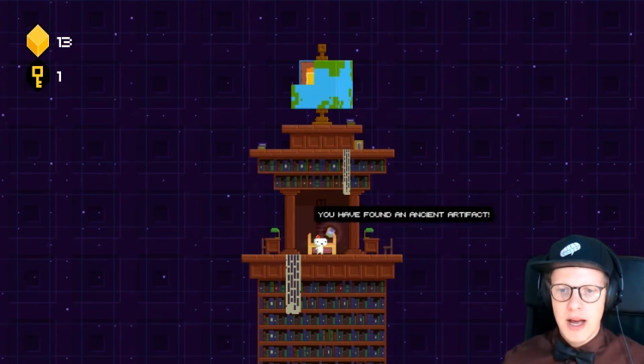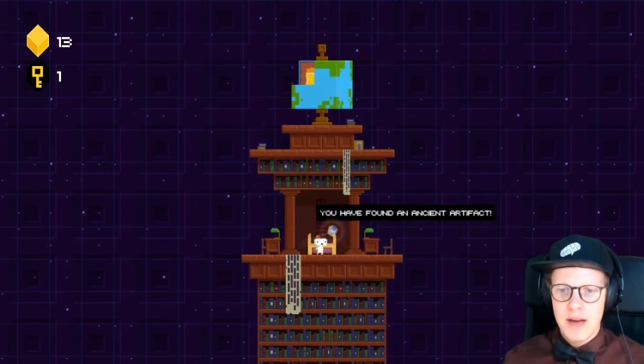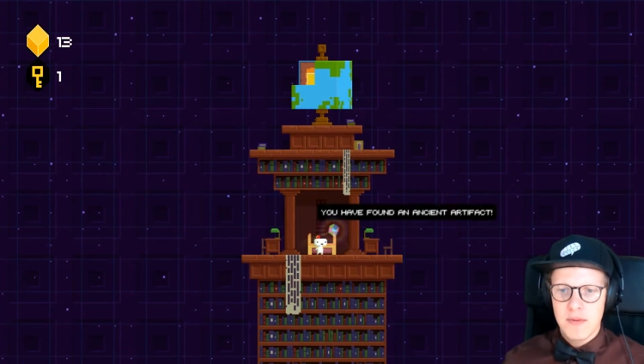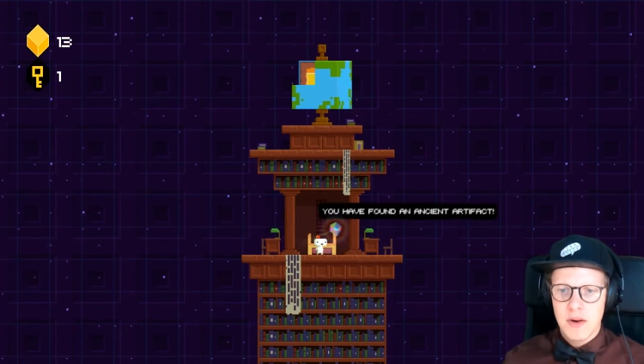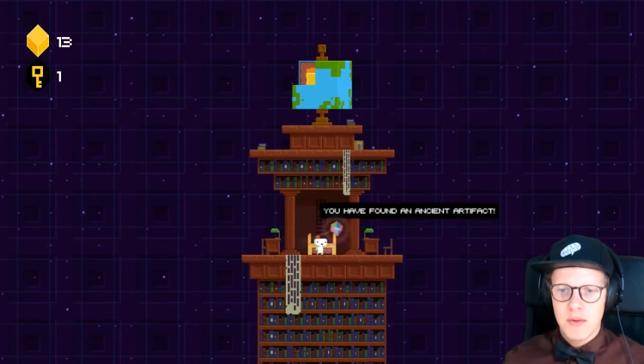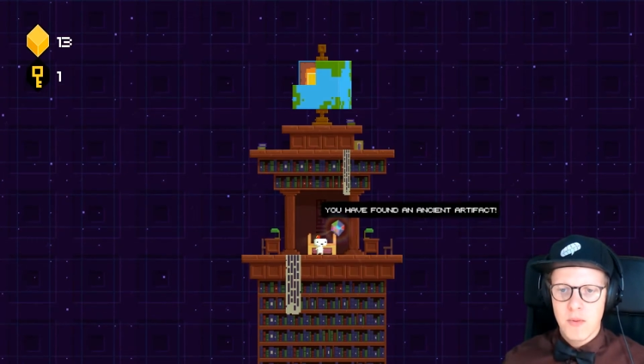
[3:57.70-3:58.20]
I
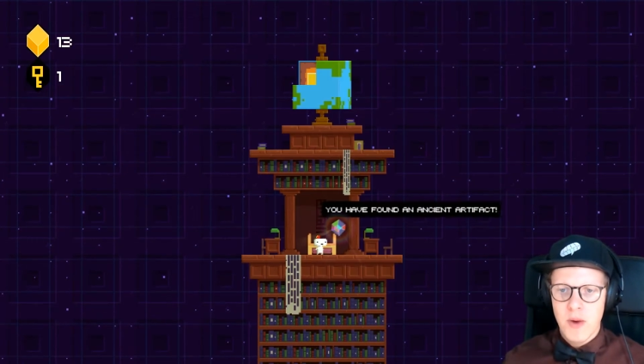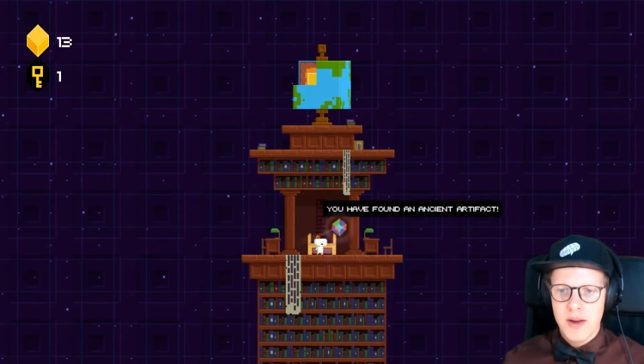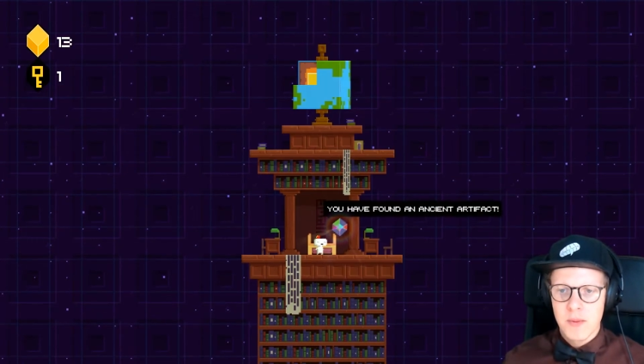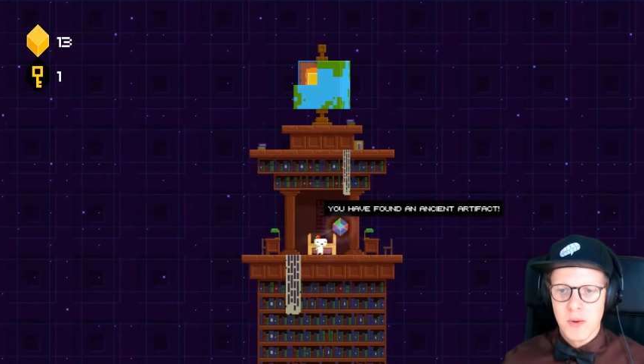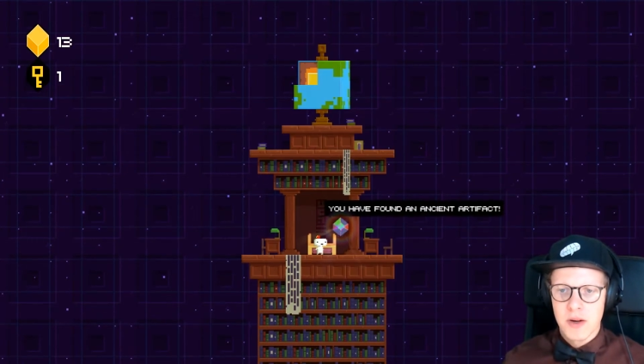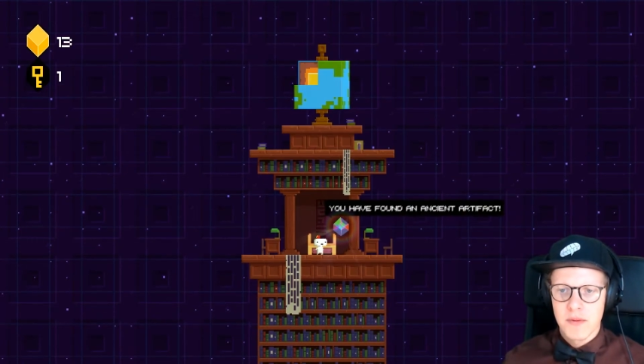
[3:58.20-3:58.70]
have a
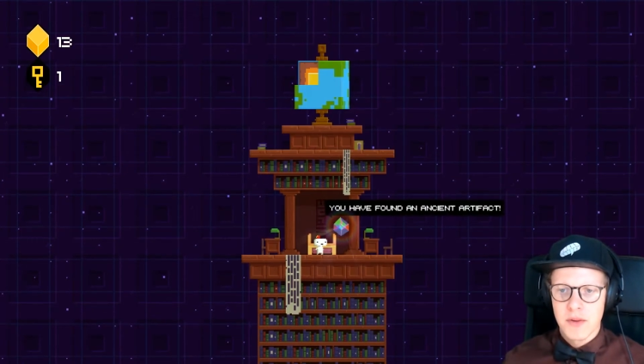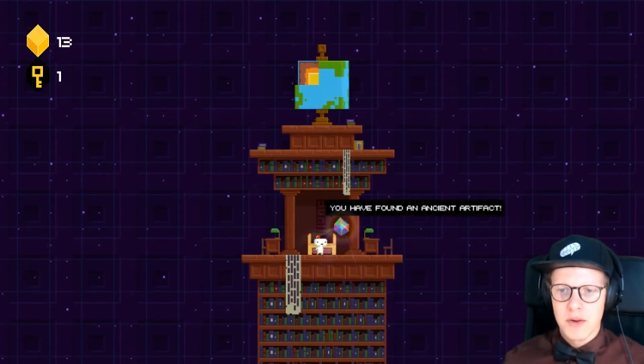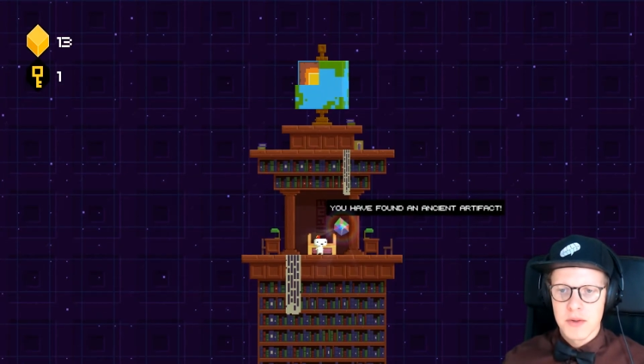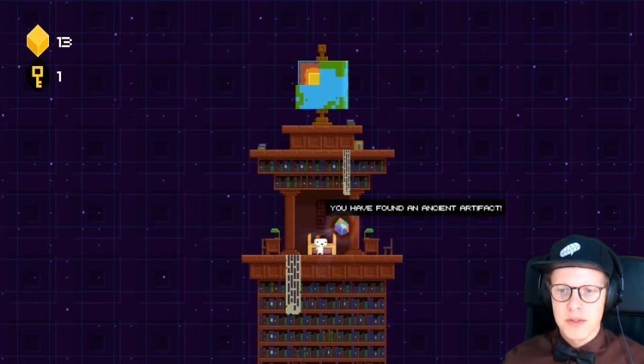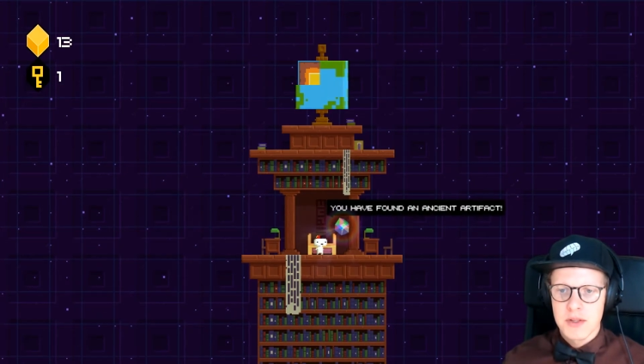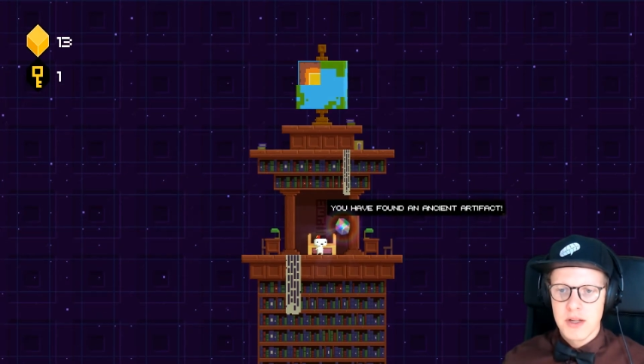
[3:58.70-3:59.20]
red one of
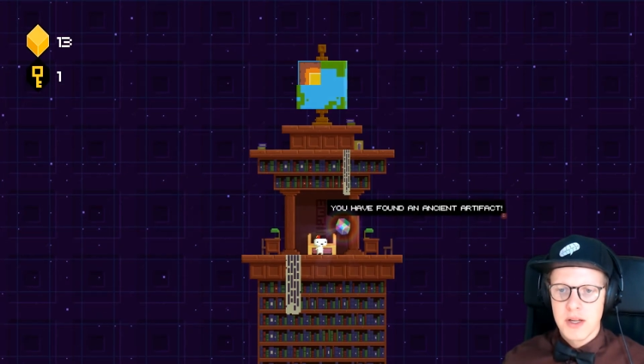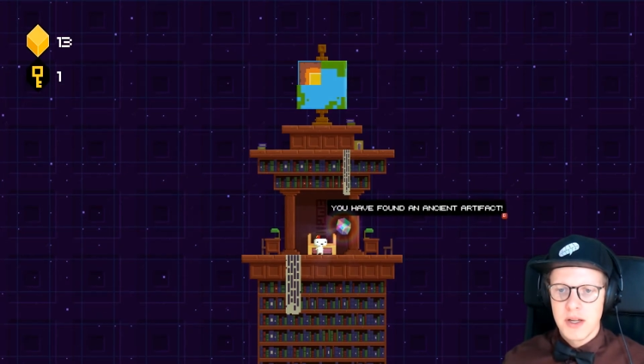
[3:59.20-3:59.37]
those.